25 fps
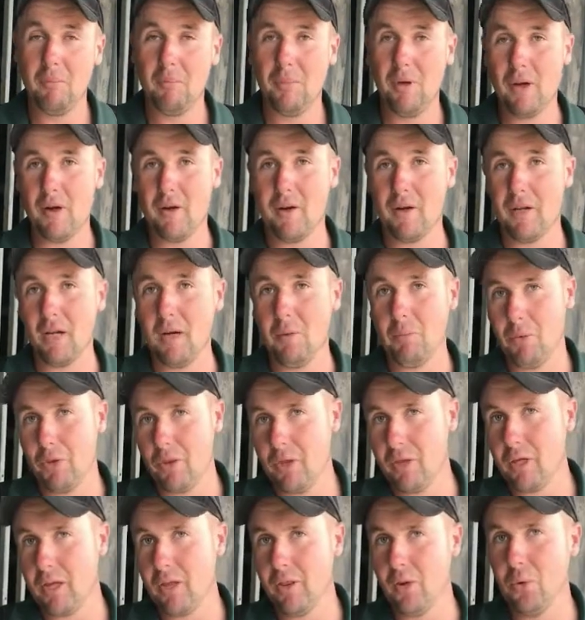pairing up with
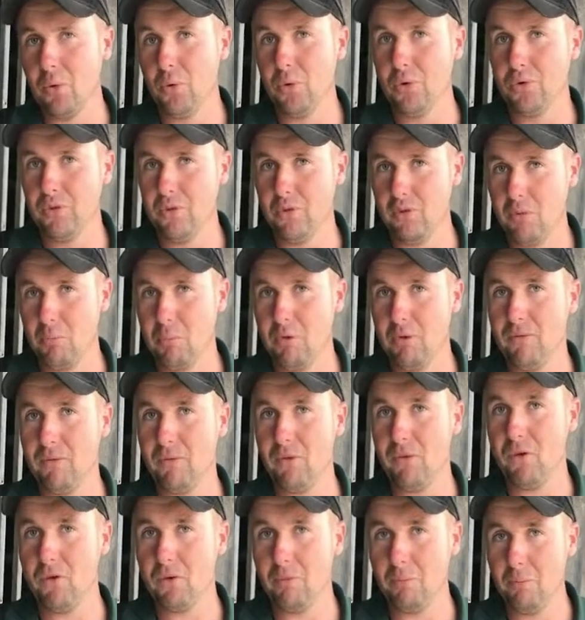another horse that's a bit
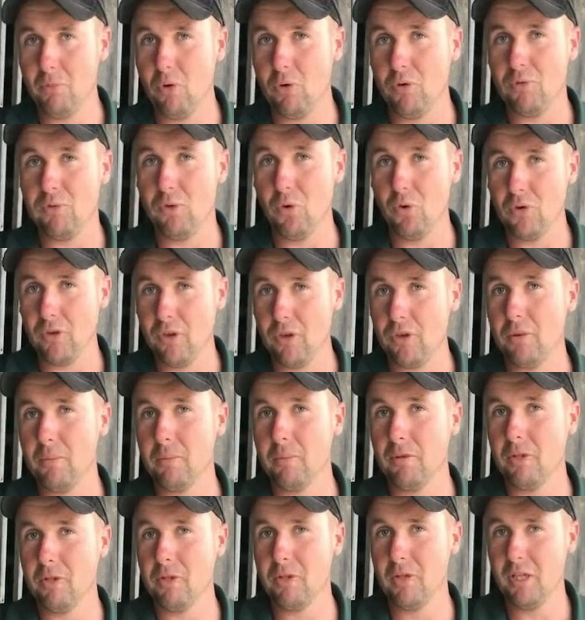more forward than
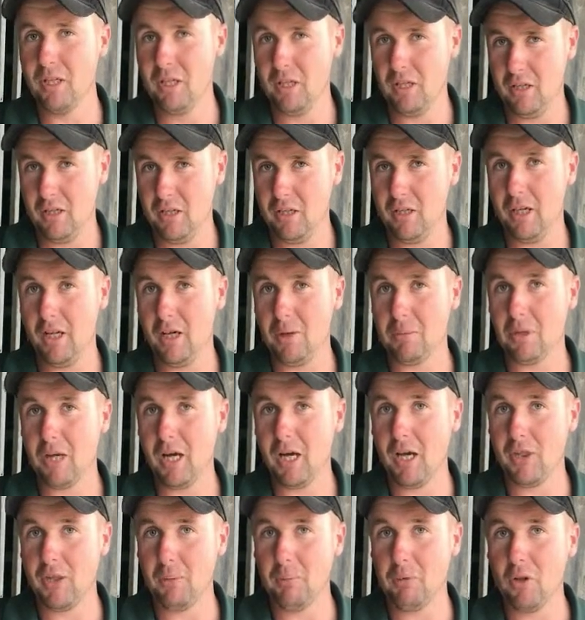them and help
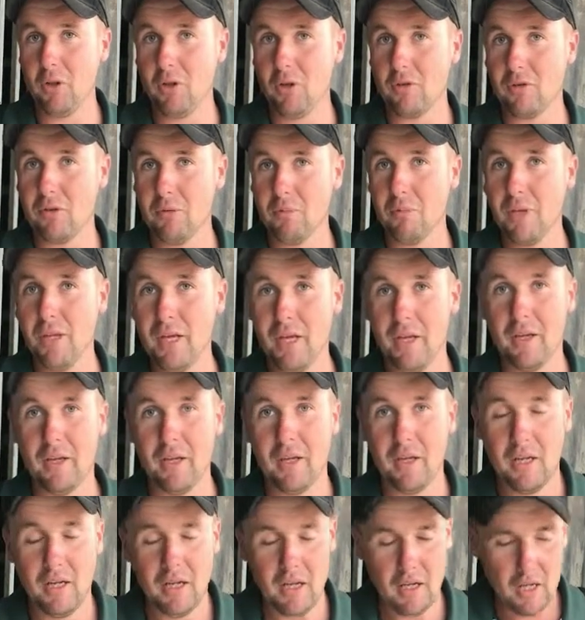cart them along from there.
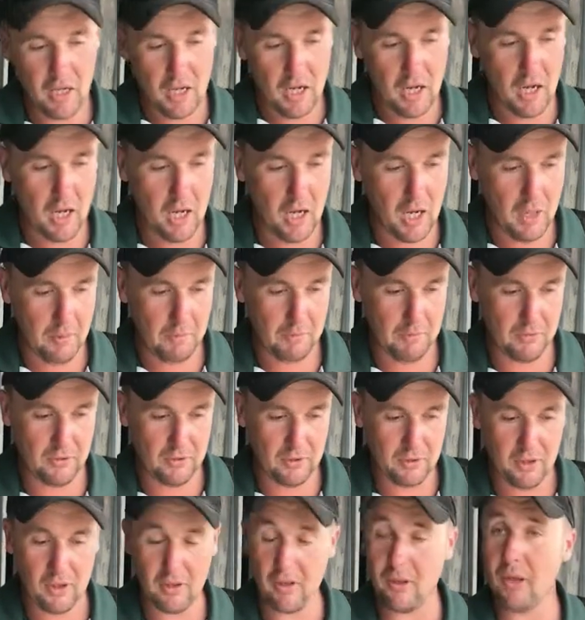
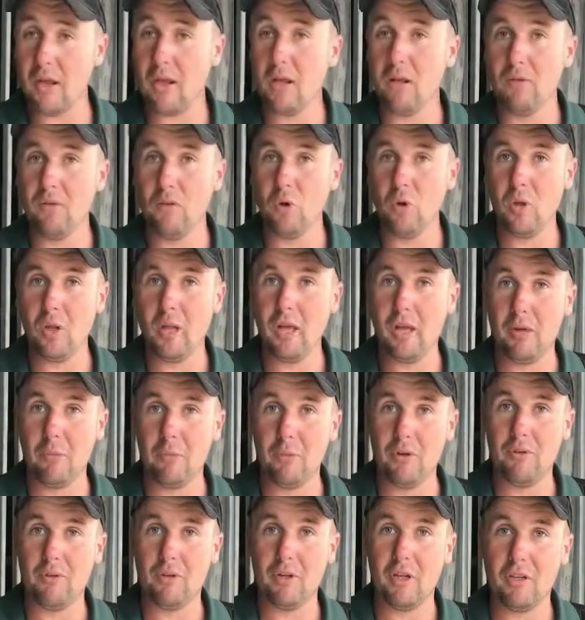So they'll have all had a
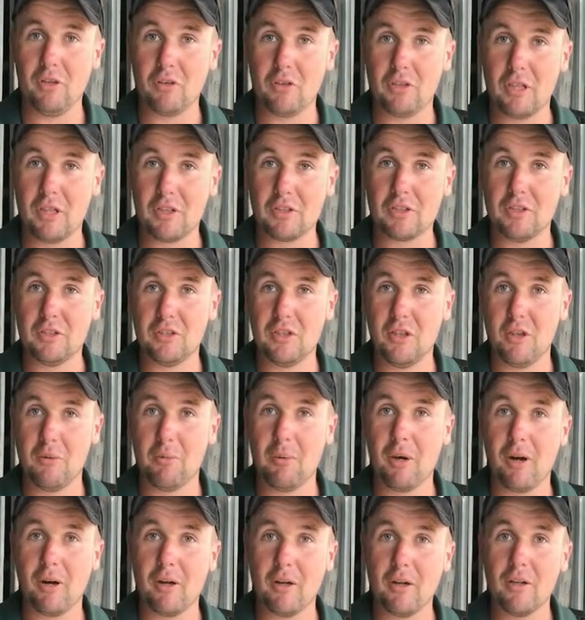bit of an introduction to the
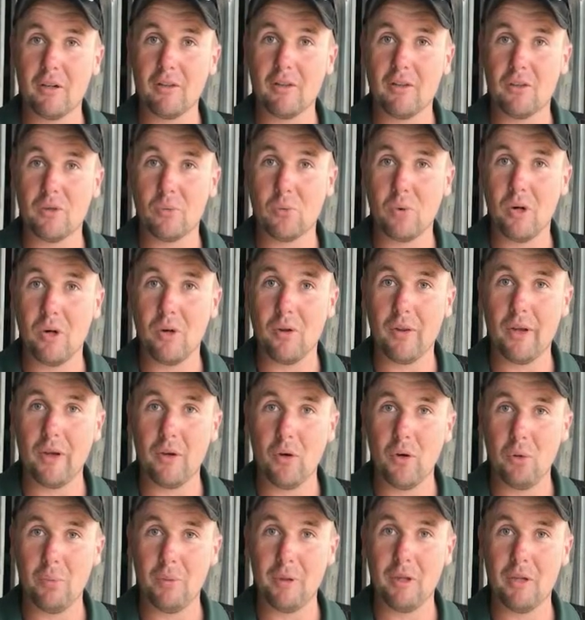barriers as well. They
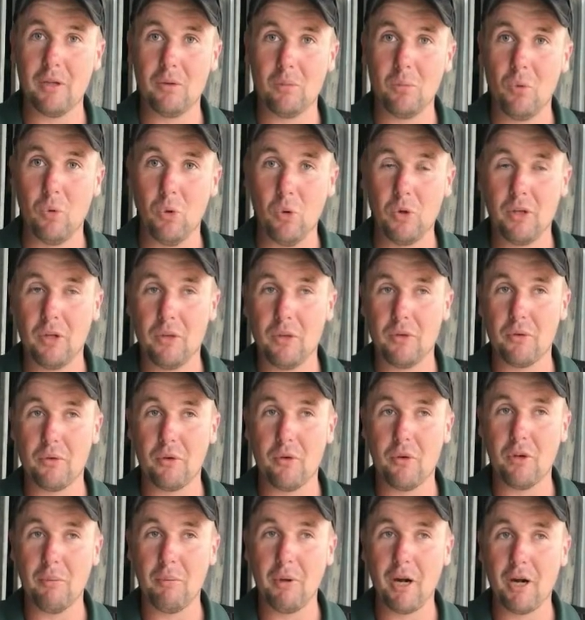all begin walking
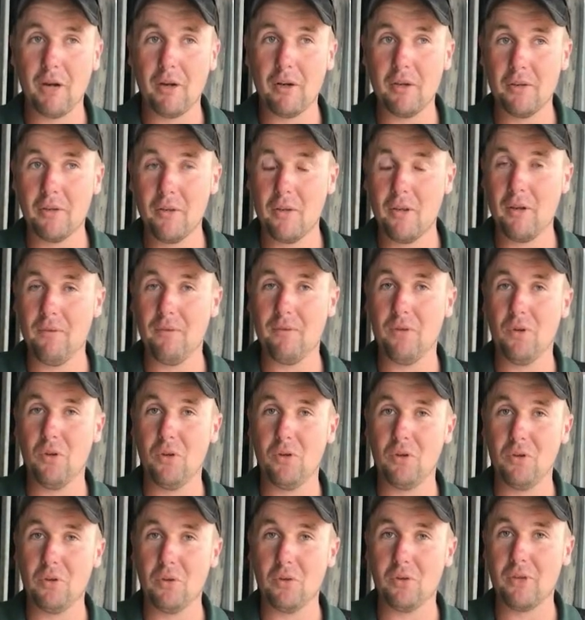through the barriers in their
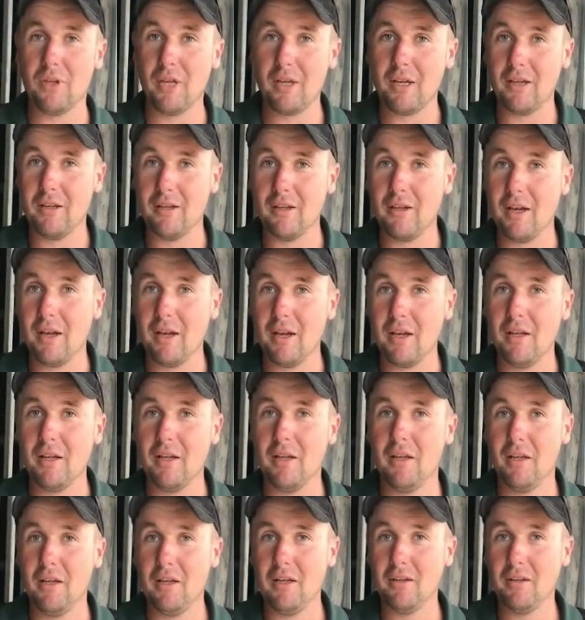first or second day